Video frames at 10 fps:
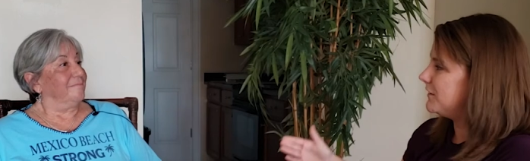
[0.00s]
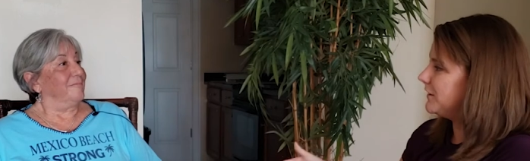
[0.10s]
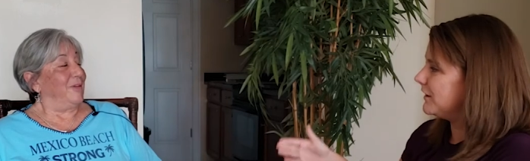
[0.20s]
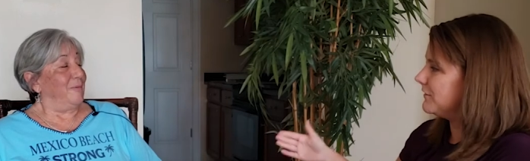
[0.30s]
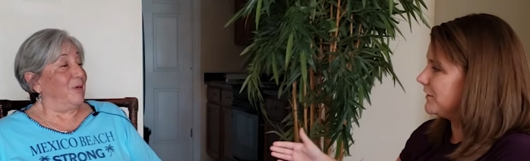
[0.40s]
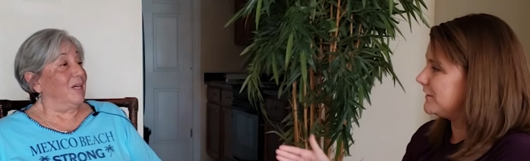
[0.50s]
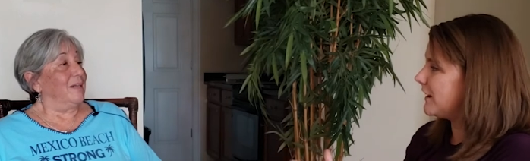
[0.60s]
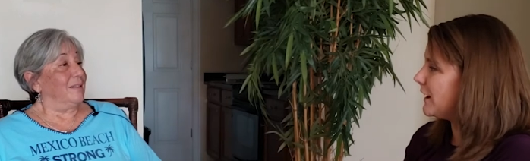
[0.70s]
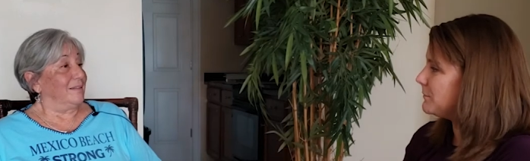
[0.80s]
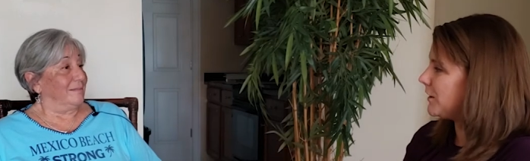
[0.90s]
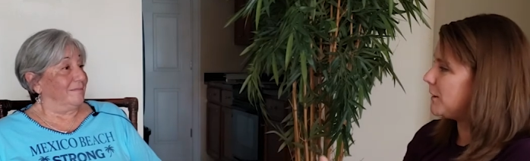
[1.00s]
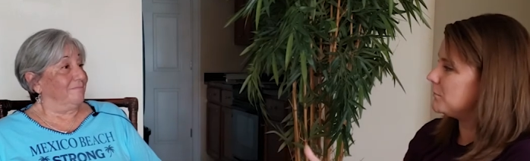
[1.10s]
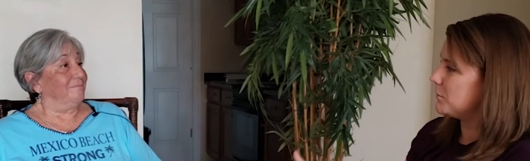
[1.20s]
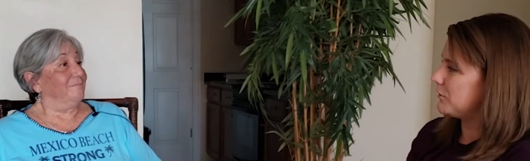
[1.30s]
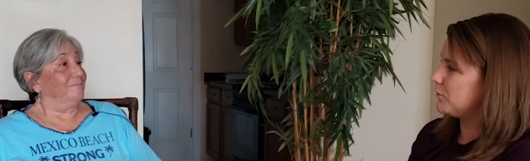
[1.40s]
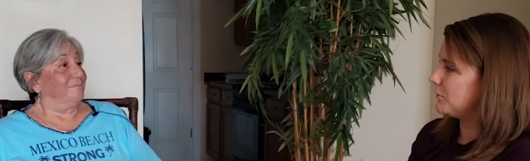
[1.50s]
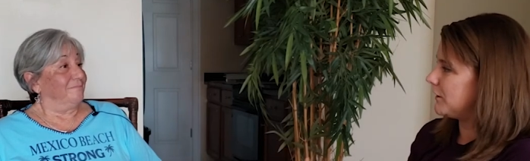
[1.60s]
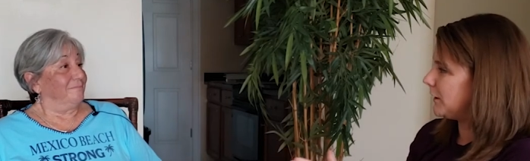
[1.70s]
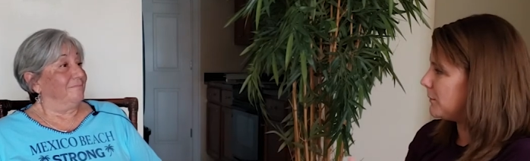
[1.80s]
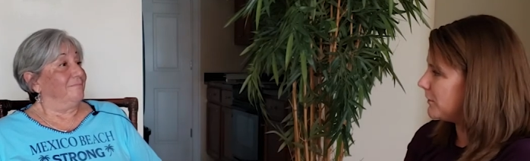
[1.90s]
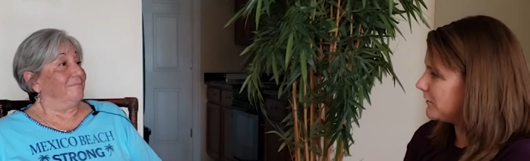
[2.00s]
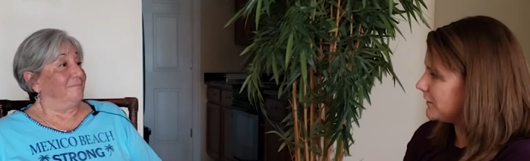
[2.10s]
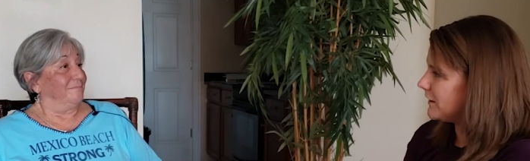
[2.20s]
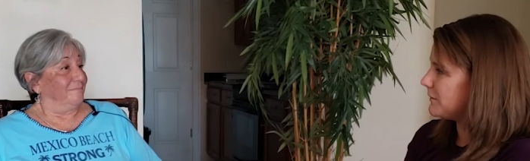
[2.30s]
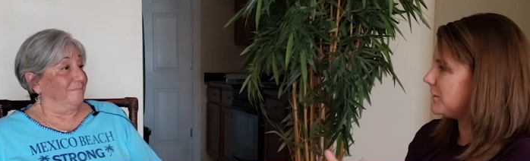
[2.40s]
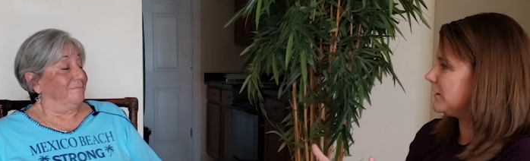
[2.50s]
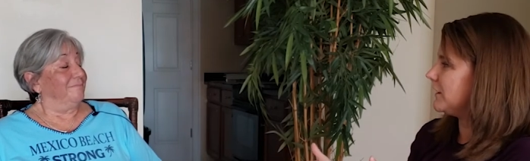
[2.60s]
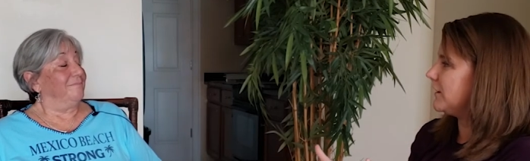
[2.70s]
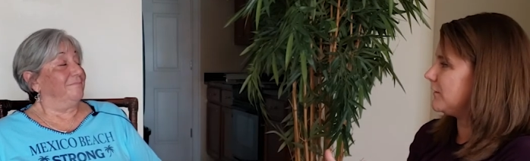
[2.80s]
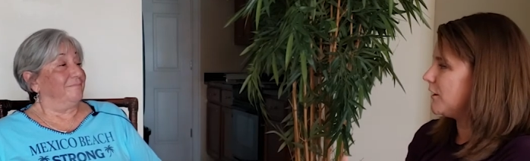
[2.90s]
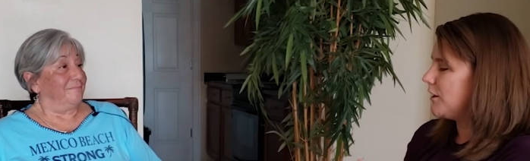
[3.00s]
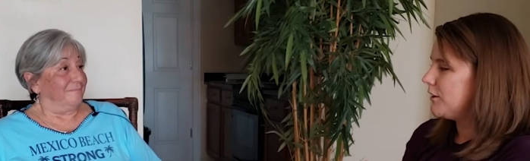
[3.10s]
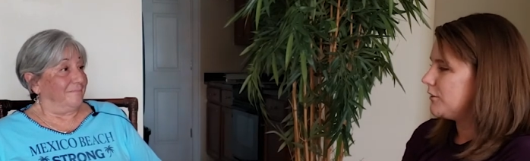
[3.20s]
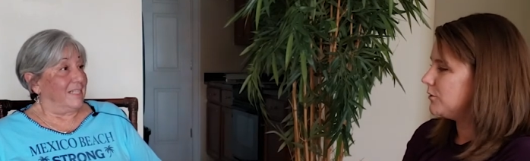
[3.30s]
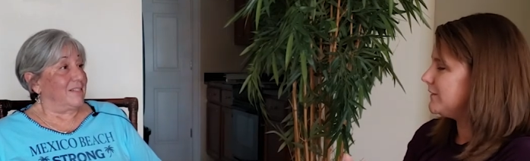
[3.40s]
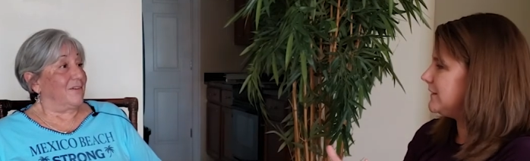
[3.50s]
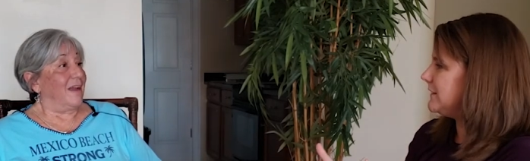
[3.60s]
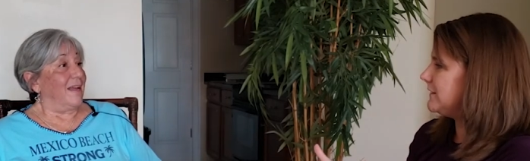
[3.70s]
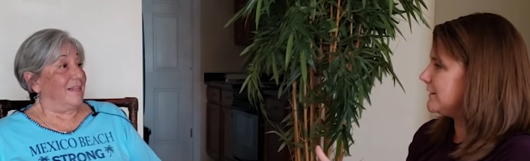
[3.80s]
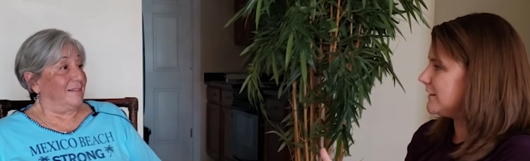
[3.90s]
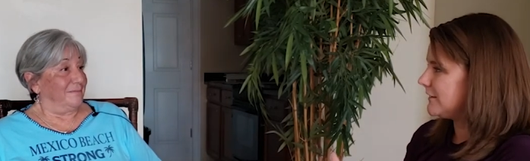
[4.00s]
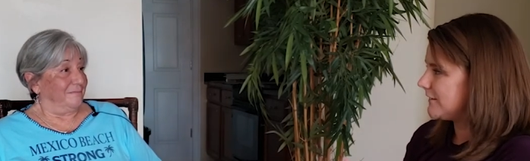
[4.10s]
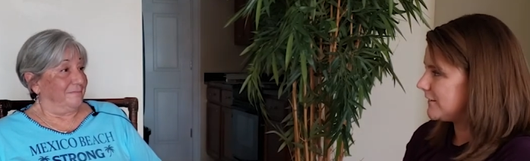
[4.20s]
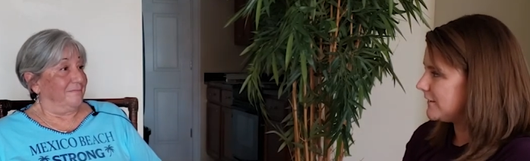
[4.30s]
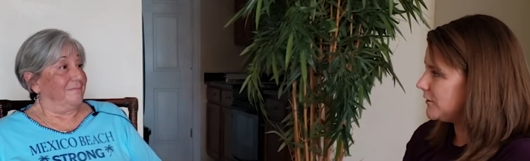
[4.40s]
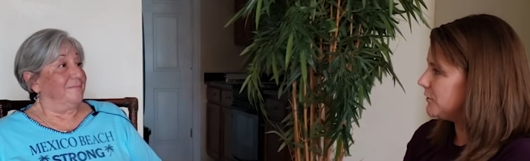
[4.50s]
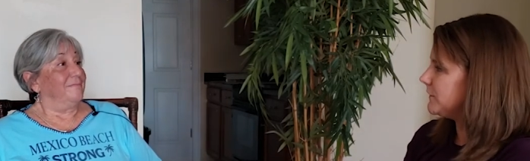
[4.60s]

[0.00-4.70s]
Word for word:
Speaker 1: We Every were. time time limits were running up. Every time deadlines, new That's seasons, right. new